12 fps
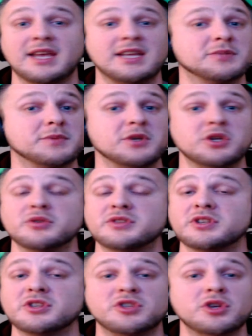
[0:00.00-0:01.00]
He's been used
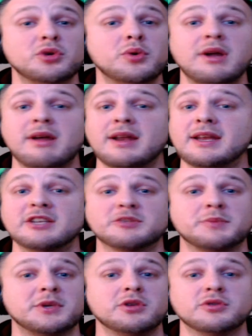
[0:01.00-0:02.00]
in Zoo, and he's
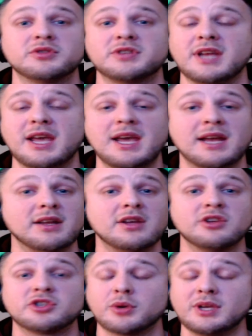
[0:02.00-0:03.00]
been used in Hand,
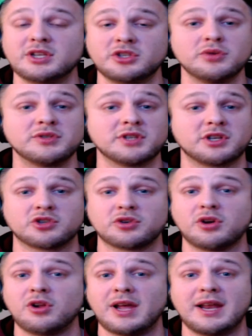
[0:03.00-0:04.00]
so he's used in
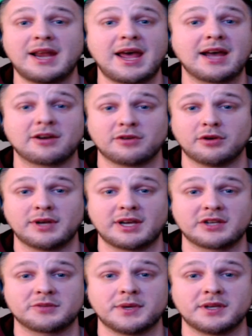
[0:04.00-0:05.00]
Control and Aggro
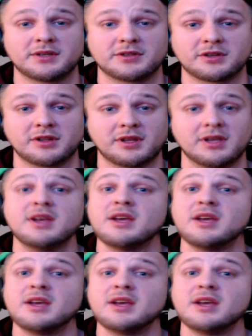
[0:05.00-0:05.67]
decks, basically.